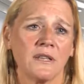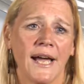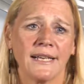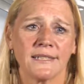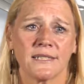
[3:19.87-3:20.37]

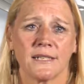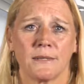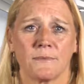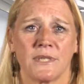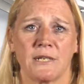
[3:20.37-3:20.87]
last
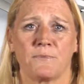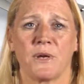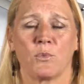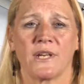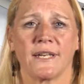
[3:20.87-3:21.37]
tip
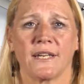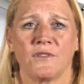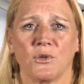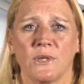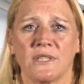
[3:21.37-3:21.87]
that we can
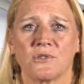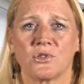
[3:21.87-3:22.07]
give you is